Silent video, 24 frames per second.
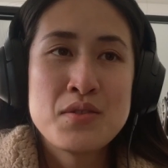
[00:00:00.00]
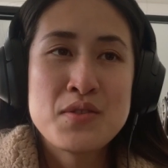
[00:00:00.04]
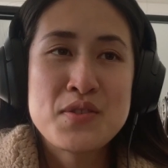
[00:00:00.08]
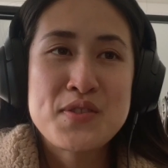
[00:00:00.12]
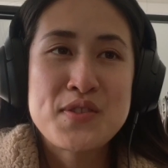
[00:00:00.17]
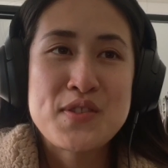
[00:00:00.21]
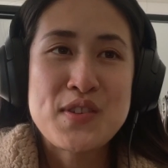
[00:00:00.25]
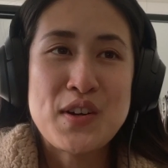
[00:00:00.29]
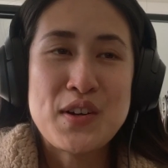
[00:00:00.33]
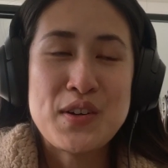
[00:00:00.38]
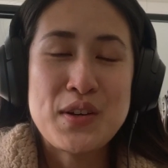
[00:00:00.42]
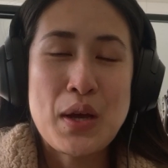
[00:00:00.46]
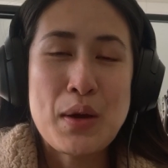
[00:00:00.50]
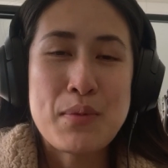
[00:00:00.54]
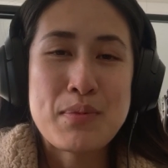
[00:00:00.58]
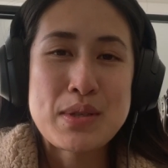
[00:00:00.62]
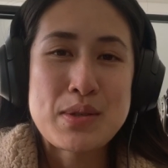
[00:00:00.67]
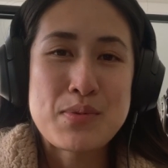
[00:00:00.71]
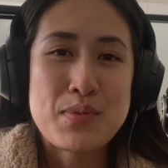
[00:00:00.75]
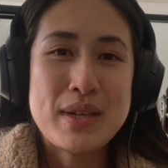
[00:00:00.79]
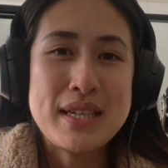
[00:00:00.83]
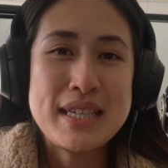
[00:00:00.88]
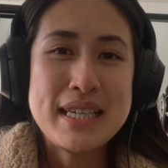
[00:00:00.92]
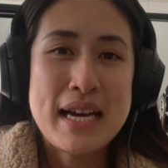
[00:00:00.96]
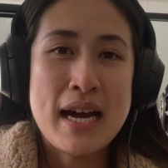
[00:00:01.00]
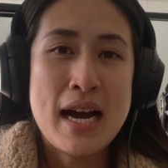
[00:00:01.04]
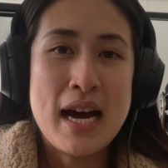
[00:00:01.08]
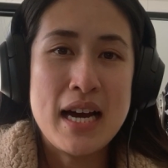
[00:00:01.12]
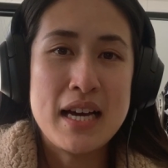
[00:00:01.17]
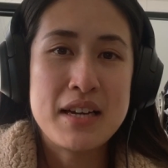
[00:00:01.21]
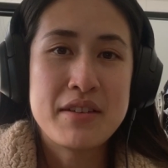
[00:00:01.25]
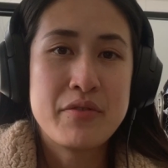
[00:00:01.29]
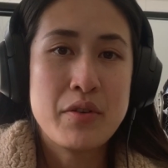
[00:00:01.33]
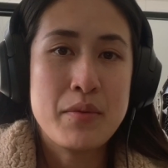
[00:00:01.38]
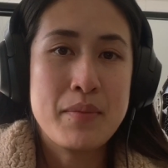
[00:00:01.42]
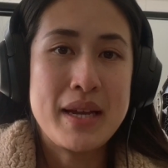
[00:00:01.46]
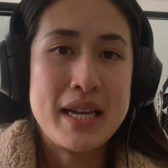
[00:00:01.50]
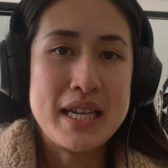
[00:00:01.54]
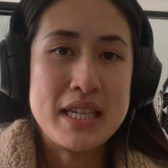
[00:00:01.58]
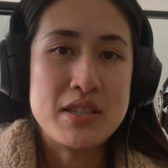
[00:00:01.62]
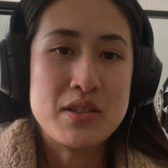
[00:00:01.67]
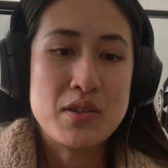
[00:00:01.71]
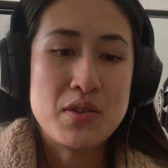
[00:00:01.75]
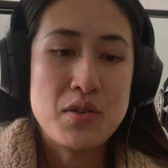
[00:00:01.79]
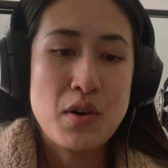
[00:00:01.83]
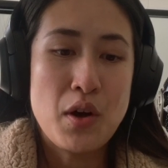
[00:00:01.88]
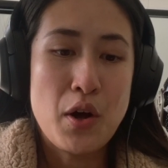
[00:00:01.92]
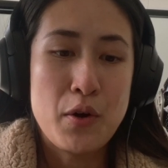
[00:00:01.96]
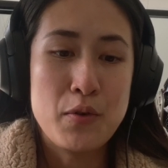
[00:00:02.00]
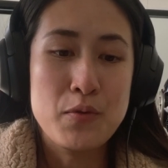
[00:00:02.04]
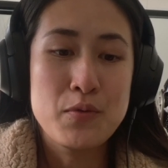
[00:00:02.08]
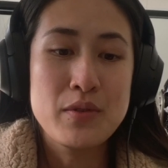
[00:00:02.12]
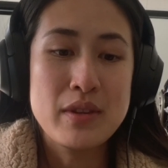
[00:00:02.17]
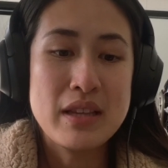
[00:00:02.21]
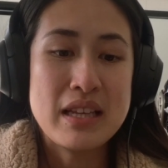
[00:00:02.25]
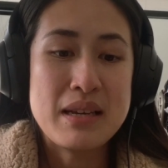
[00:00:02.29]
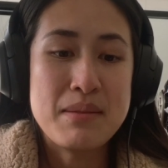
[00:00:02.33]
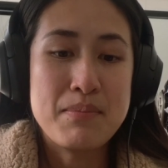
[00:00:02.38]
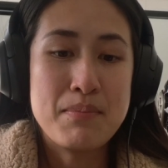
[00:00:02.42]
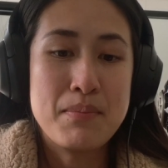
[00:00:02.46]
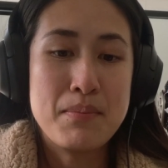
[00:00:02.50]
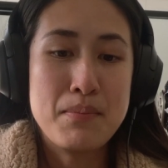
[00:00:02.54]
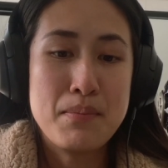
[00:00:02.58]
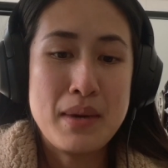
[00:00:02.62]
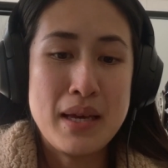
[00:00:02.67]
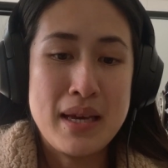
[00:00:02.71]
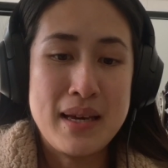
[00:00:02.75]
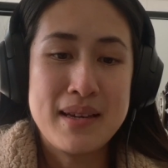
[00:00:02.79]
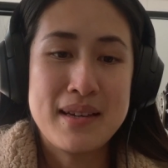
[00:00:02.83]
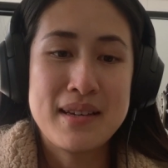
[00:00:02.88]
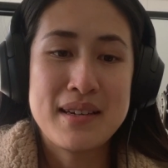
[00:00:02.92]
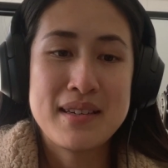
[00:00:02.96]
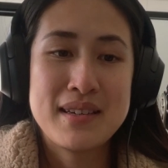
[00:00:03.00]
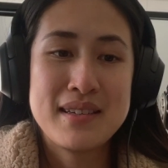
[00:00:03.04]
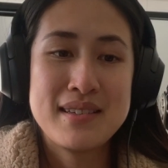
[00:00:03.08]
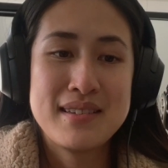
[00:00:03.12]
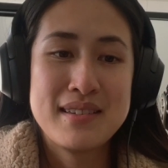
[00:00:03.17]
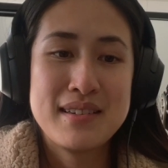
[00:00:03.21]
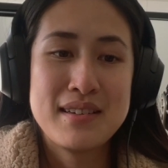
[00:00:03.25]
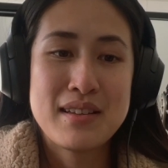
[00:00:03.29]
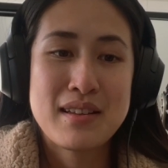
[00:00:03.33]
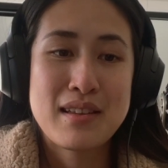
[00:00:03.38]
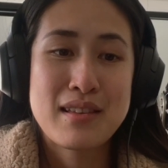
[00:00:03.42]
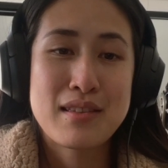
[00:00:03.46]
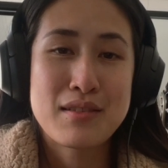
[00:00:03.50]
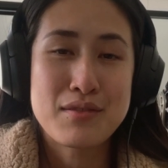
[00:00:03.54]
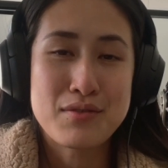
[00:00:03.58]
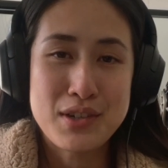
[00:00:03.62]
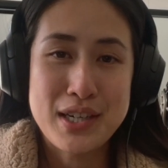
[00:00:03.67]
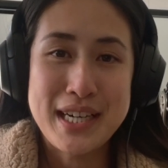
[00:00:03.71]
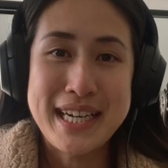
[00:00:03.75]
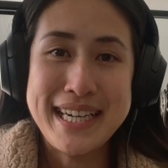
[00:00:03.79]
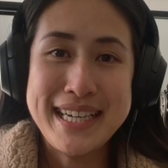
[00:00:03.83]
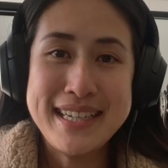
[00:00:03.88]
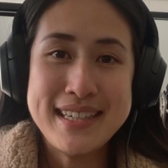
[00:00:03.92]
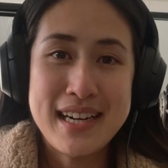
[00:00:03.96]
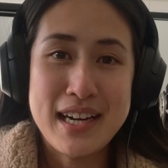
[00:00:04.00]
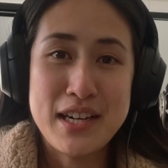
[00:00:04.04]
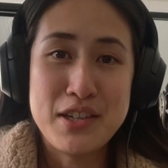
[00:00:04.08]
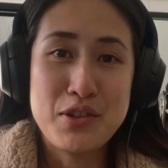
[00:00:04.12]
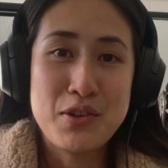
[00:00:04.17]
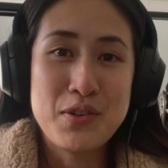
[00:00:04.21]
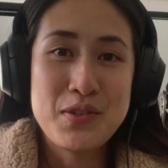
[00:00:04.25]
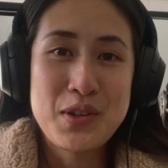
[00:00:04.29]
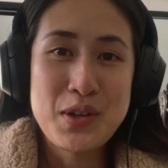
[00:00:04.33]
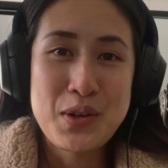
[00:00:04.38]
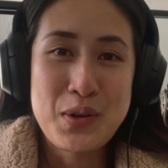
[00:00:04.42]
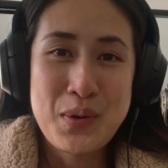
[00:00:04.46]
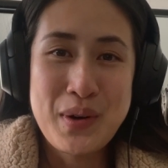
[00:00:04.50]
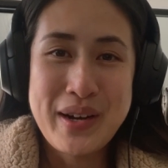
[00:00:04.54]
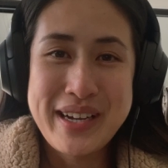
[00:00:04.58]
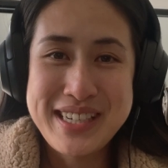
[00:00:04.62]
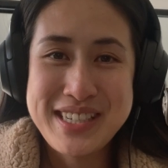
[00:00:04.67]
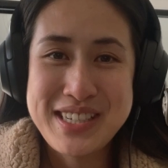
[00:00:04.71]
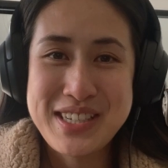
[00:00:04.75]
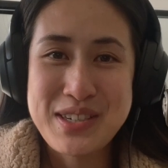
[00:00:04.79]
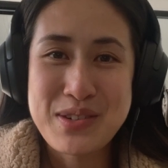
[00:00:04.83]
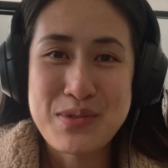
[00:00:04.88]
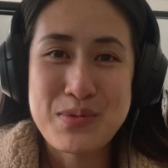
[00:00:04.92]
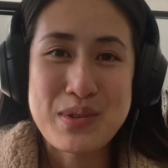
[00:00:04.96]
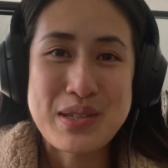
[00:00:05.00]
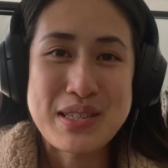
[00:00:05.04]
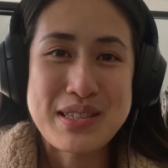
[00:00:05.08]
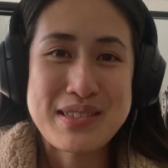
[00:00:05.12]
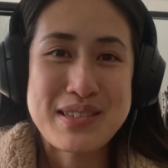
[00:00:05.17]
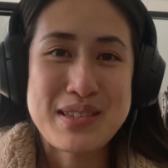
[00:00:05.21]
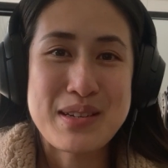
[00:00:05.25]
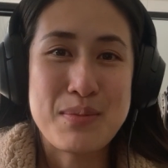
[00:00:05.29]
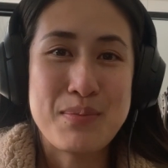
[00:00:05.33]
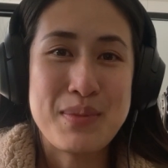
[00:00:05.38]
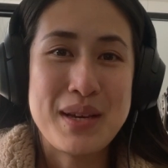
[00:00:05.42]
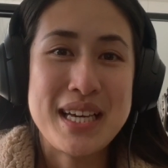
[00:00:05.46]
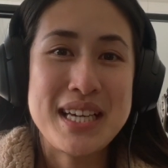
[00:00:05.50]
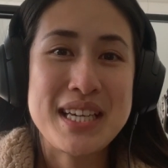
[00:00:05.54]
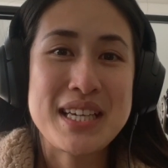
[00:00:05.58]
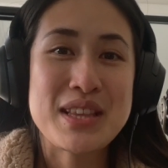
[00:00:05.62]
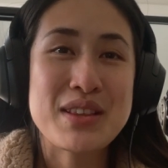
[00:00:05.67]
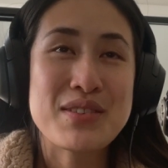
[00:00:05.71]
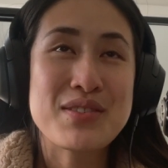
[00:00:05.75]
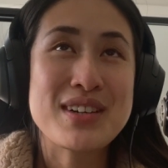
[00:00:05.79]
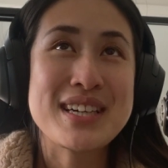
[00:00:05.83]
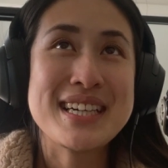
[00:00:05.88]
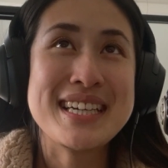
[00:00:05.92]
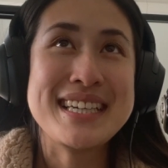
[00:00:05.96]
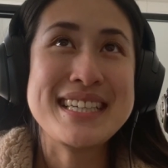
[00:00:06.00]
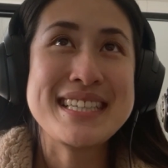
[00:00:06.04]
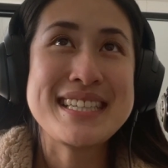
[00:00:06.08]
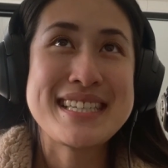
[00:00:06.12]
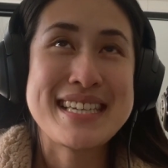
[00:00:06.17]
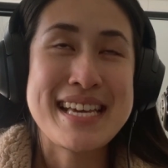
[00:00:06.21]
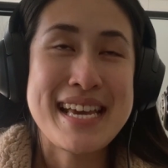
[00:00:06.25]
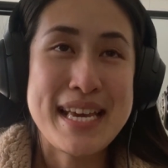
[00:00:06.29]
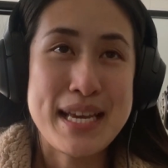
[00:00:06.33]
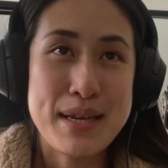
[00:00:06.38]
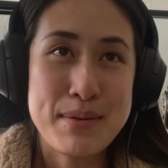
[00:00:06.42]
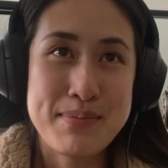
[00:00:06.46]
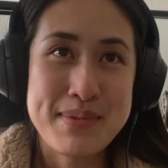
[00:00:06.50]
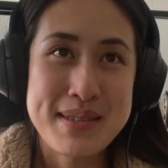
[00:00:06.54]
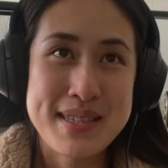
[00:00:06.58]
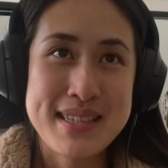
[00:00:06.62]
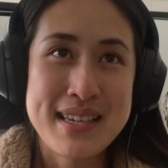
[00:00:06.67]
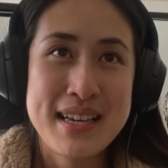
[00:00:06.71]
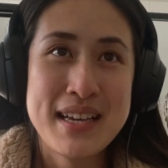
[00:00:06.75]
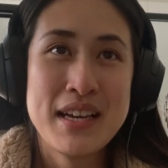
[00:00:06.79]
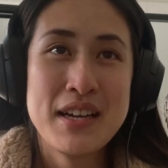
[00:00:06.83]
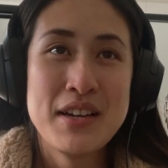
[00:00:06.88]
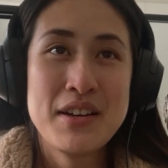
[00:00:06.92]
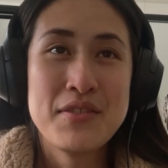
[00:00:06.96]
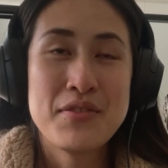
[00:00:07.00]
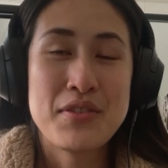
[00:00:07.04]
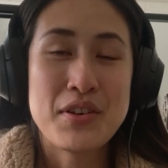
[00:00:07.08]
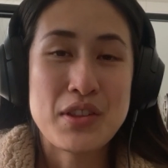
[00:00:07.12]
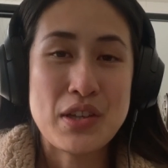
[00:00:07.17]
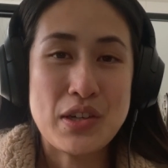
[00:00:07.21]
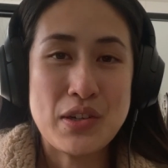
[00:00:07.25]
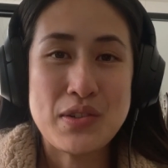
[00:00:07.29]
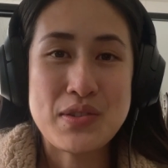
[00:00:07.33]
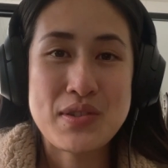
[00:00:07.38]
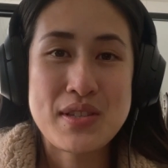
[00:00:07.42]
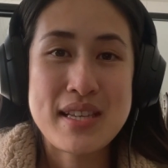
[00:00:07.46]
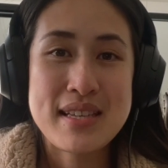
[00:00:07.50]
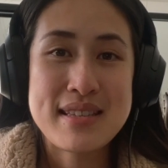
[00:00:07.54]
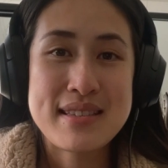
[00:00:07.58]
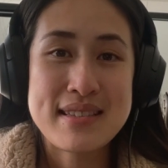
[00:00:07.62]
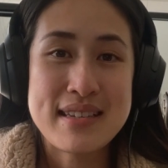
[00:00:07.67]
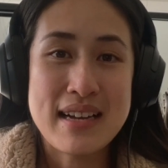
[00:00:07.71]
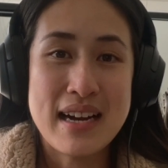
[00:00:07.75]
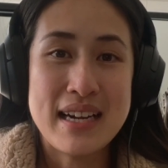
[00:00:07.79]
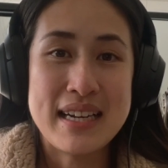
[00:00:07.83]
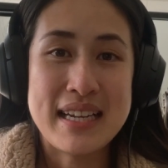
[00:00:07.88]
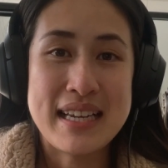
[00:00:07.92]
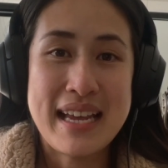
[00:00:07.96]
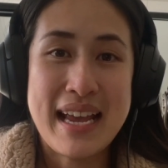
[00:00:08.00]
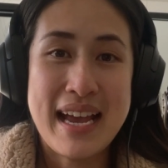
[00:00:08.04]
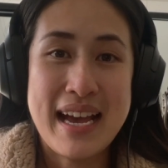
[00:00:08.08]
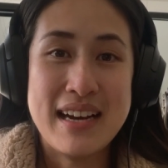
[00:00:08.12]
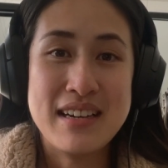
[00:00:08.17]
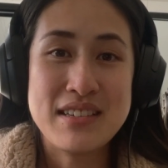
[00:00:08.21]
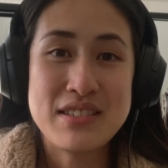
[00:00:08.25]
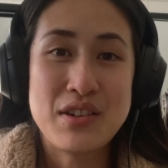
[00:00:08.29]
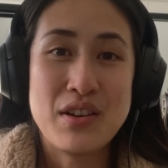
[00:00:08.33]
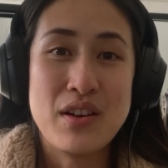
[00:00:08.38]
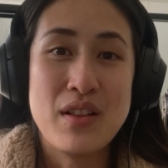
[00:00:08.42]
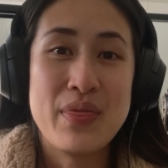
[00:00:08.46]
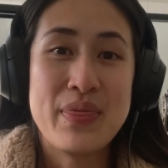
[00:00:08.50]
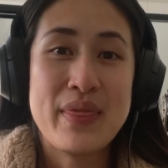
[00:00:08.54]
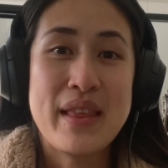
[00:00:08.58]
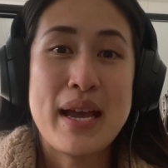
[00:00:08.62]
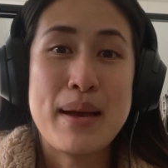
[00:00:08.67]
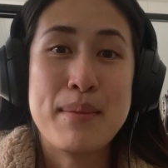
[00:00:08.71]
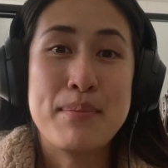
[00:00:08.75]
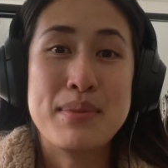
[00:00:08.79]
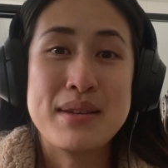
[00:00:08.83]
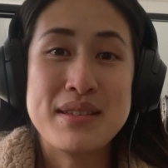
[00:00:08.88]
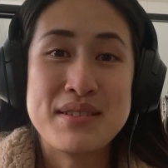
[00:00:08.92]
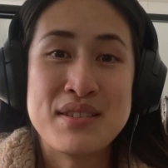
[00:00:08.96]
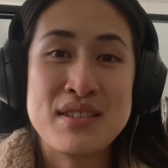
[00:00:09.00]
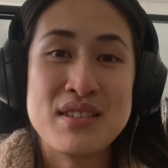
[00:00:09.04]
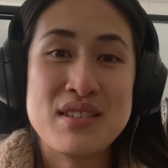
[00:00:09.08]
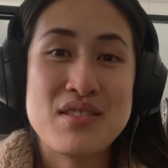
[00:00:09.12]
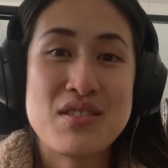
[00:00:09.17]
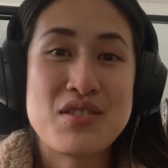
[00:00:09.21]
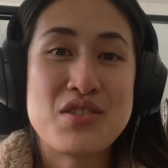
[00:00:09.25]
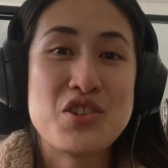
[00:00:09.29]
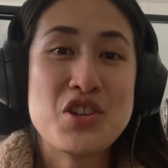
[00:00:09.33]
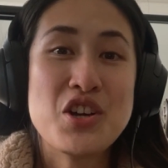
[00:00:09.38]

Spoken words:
So it was really hard for me to only pick 3. I know the question was to pick 3 tips for those starting out on their business